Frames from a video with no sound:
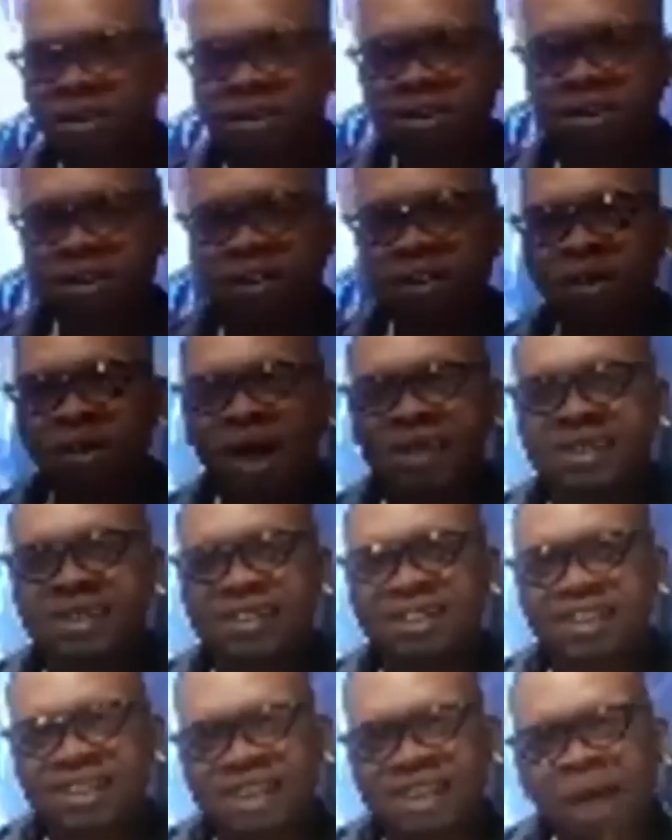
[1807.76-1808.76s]

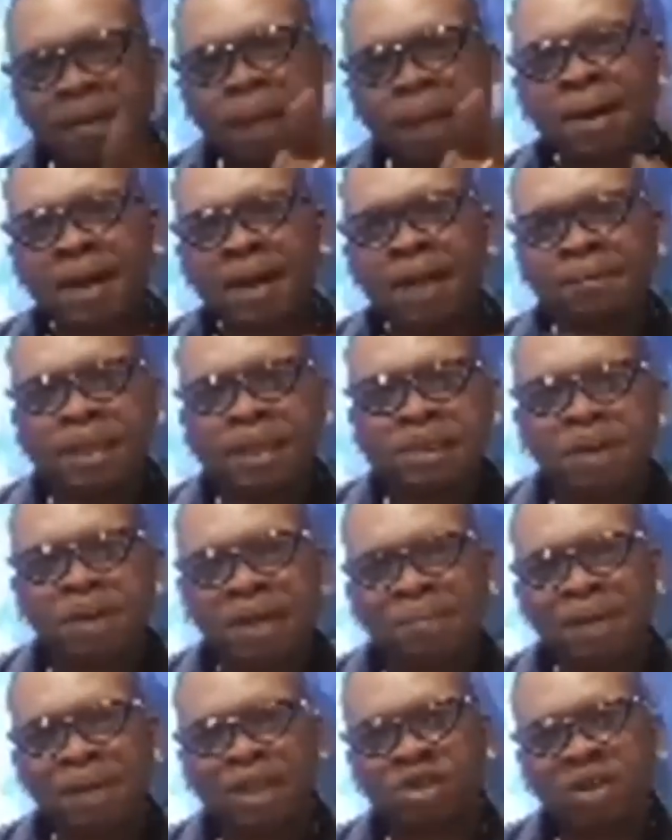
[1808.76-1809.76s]
Because I come as well
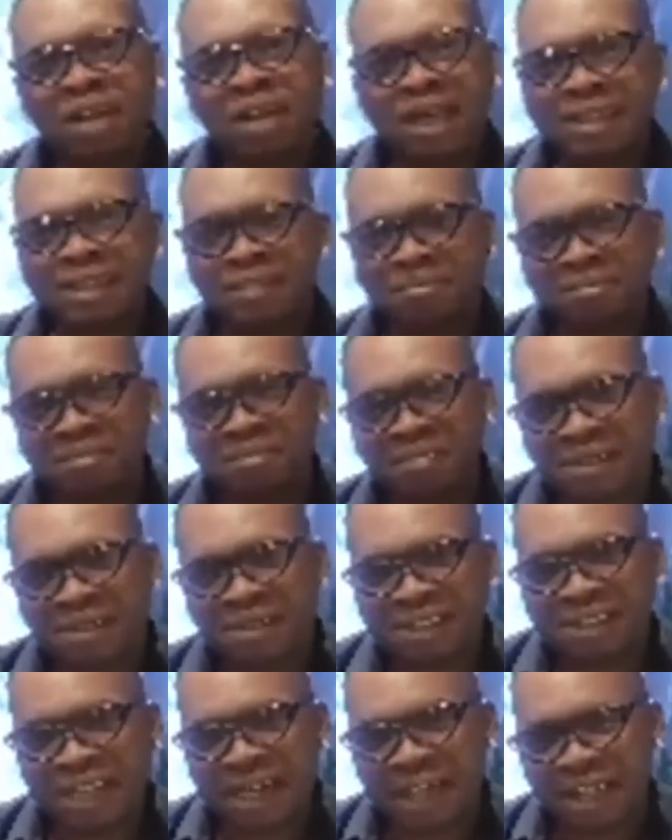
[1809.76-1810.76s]
about John. I said,
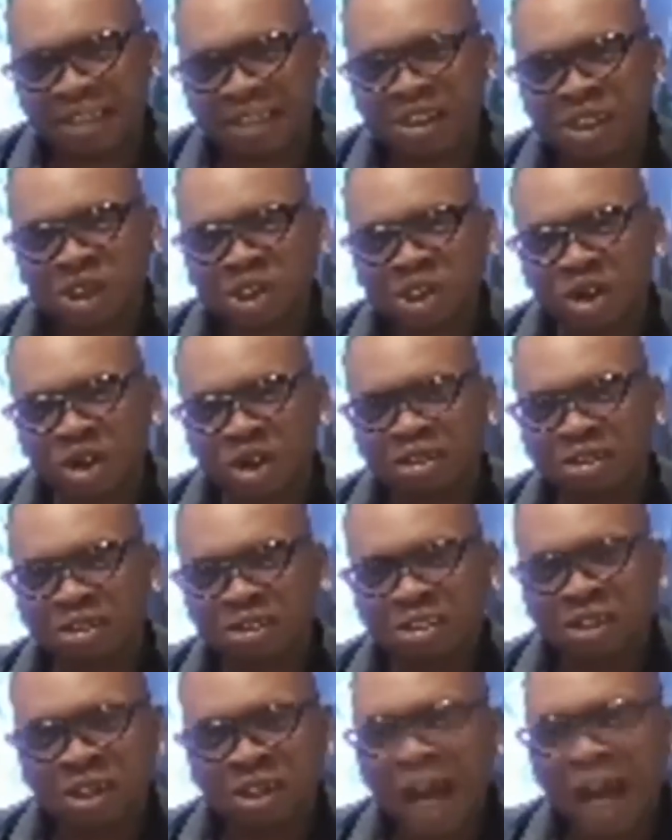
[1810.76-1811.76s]
John,
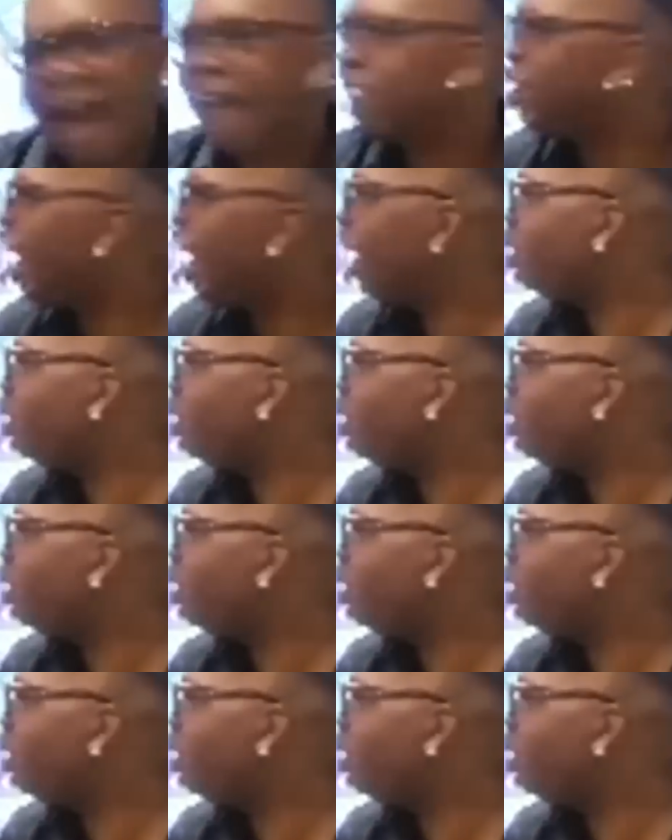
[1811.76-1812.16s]
hey, John, where